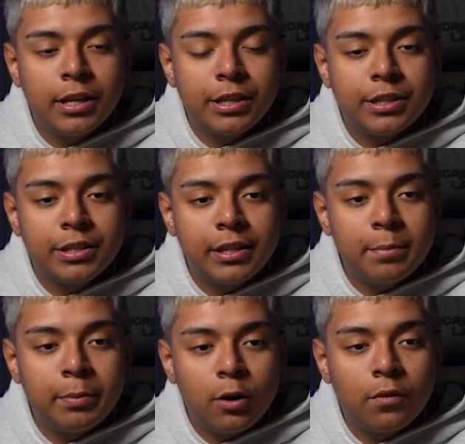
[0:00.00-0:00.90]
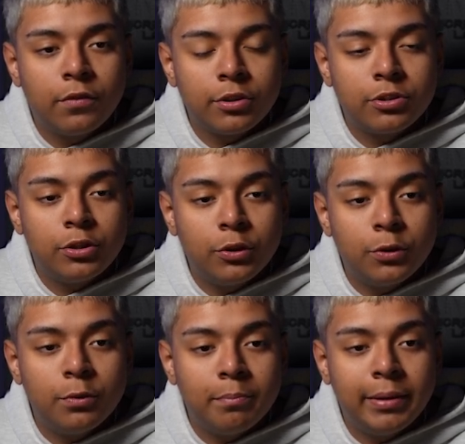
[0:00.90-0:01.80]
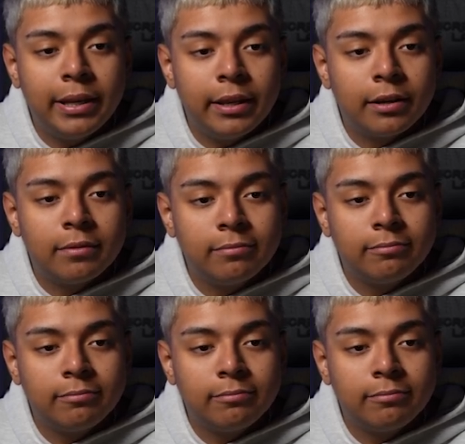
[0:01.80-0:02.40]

skip over to media.